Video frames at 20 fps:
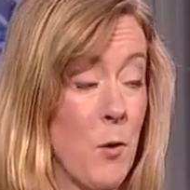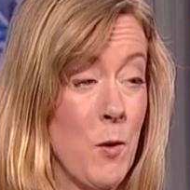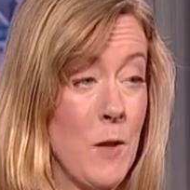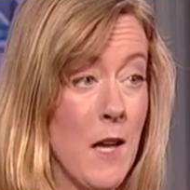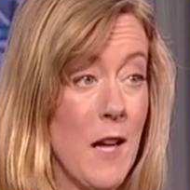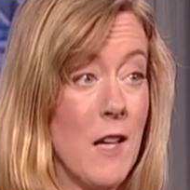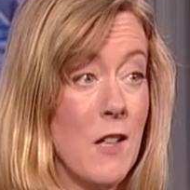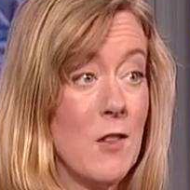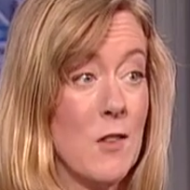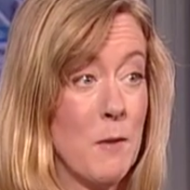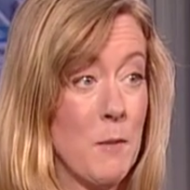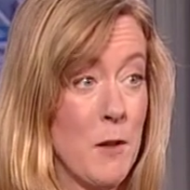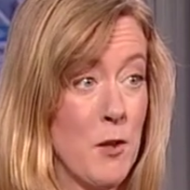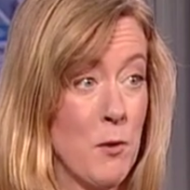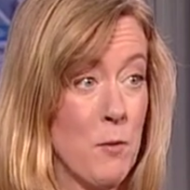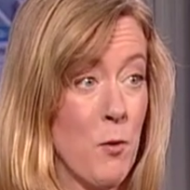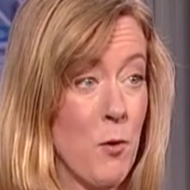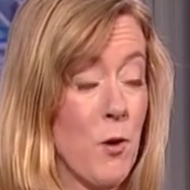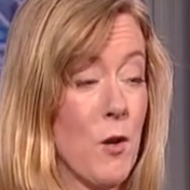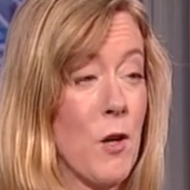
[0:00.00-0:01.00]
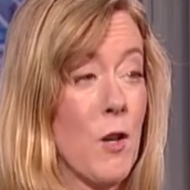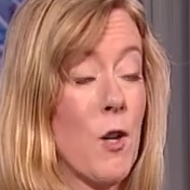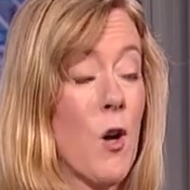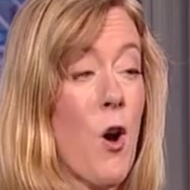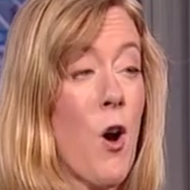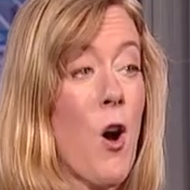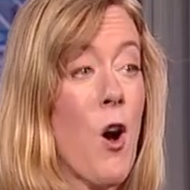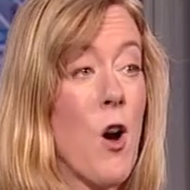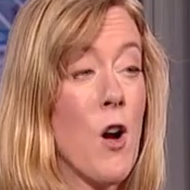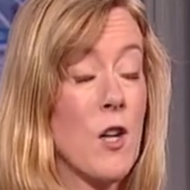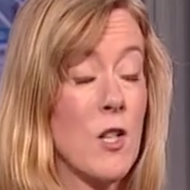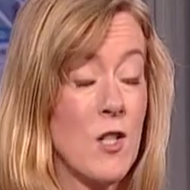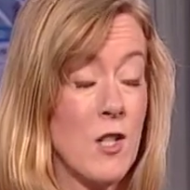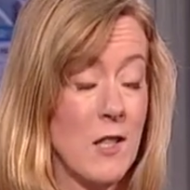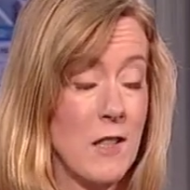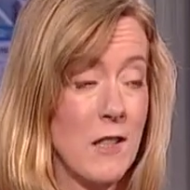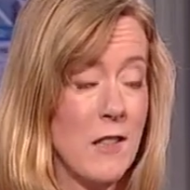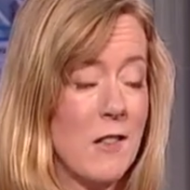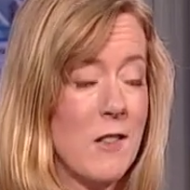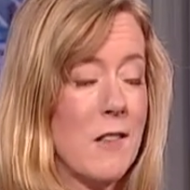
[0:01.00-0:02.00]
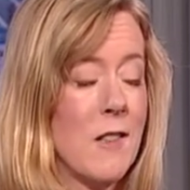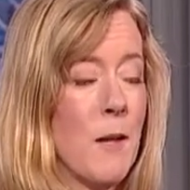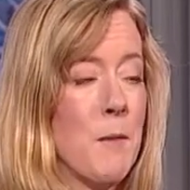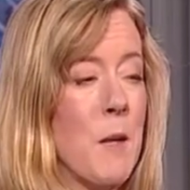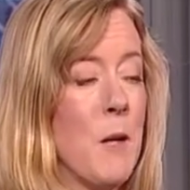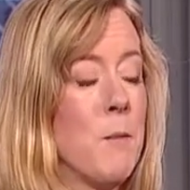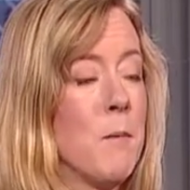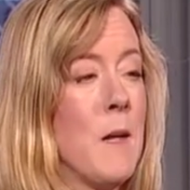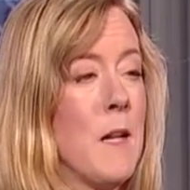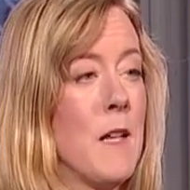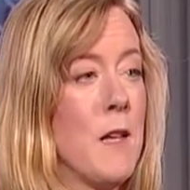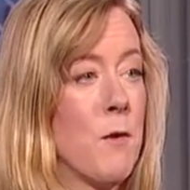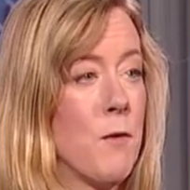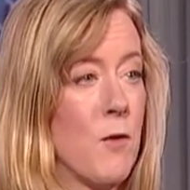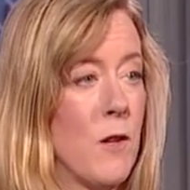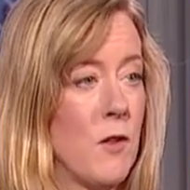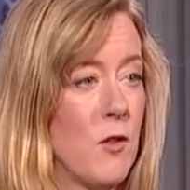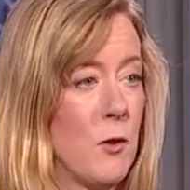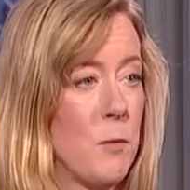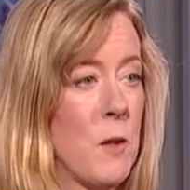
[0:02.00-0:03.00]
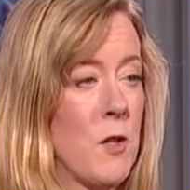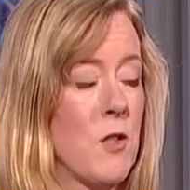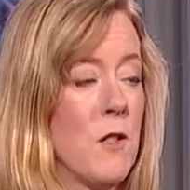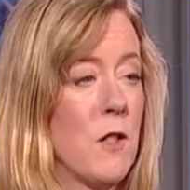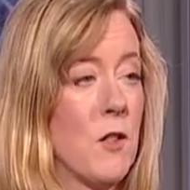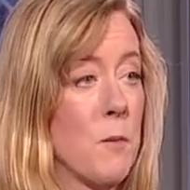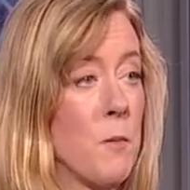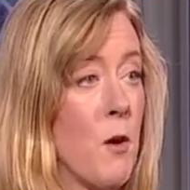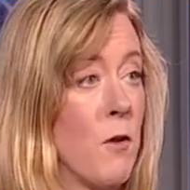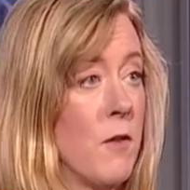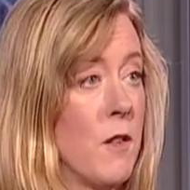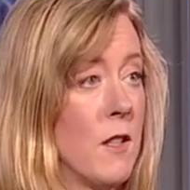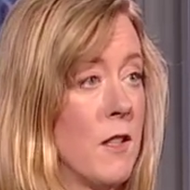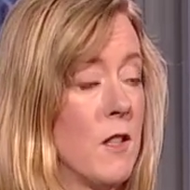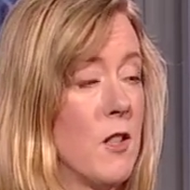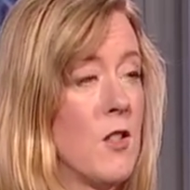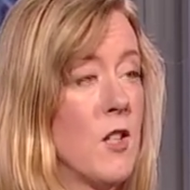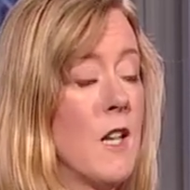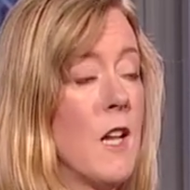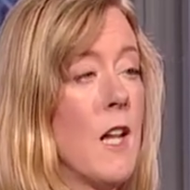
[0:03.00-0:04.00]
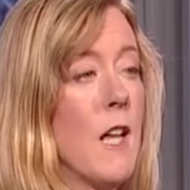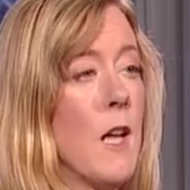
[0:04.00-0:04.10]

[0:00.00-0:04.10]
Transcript: Oh yes, much more cautious about making friends, especially in a small village.